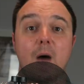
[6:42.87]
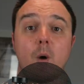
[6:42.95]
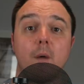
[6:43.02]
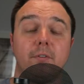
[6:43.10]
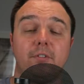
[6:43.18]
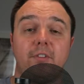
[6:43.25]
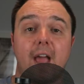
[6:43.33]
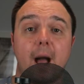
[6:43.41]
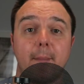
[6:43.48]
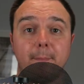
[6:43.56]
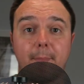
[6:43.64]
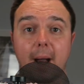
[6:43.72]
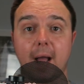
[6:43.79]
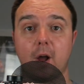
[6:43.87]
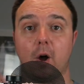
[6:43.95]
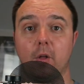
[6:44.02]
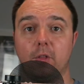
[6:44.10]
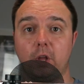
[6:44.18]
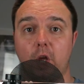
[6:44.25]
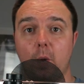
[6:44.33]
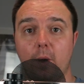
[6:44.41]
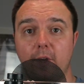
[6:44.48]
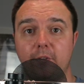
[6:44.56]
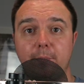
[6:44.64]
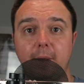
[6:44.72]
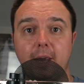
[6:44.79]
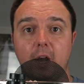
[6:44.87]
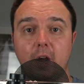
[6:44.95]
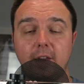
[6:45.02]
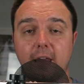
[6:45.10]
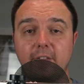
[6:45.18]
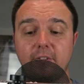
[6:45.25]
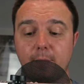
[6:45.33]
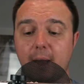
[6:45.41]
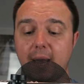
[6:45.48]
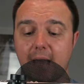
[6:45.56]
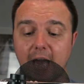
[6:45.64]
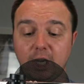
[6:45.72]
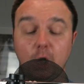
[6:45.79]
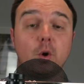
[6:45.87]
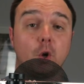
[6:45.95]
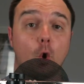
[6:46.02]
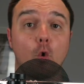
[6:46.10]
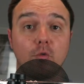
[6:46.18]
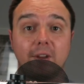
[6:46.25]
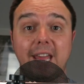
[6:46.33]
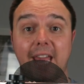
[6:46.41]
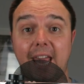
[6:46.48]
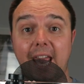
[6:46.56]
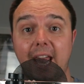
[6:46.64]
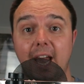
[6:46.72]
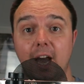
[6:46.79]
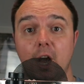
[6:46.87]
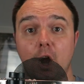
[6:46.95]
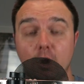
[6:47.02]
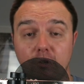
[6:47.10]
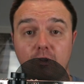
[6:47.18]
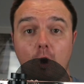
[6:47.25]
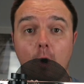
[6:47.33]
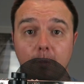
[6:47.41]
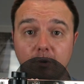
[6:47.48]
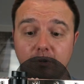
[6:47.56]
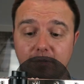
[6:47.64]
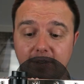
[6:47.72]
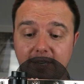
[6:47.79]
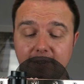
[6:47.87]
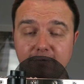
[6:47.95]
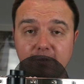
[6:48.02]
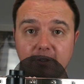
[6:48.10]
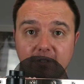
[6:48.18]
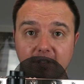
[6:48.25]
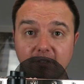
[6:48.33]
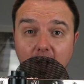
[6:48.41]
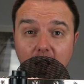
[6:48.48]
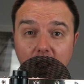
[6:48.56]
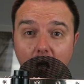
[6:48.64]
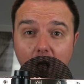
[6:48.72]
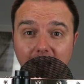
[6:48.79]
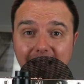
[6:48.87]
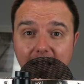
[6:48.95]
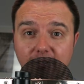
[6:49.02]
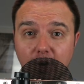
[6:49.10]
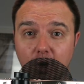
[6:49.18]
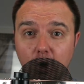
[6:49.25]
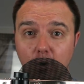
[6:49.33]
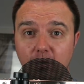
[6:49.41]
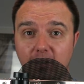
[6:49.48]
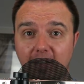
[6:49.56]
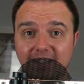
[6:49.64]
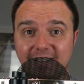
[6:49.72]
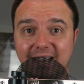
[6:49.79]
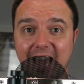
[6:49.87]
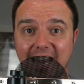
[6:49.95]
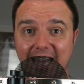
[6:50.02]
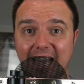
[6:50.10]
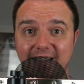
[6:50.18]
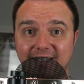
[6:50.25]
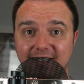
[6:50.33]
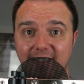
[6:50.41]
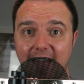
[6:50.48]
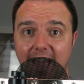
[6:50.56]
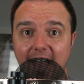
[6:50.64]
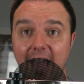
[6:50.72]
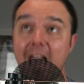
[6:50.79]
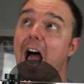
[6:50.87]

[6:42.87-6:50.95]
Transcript: Now, obviously, I'm back on the USB condenser mic, and you can already hear so much of a difference. There's a lot less acoustics getting into there.